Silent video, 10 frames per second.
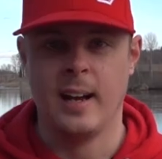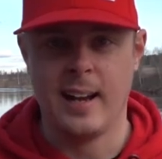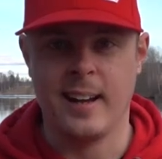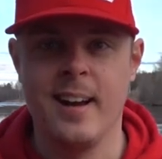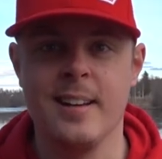
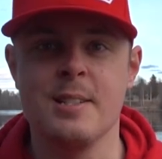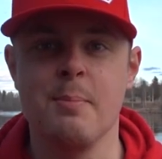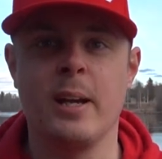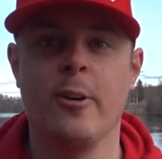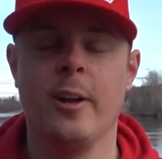Hi guys,
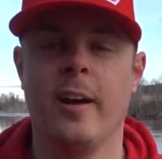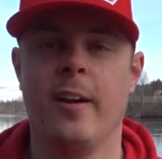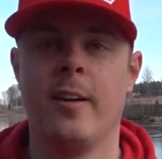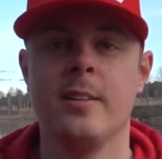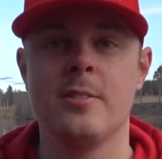Mikko
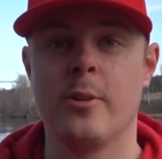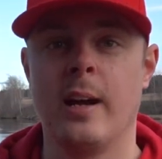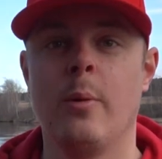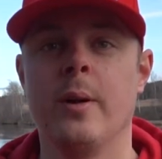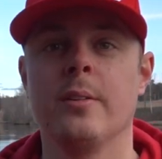here. Today
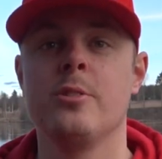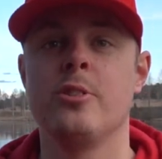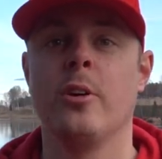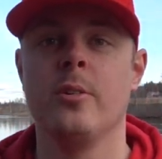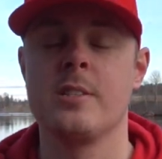I wanted to
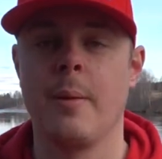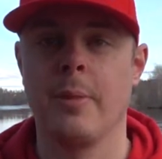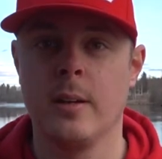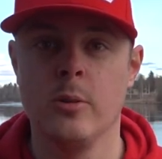show you something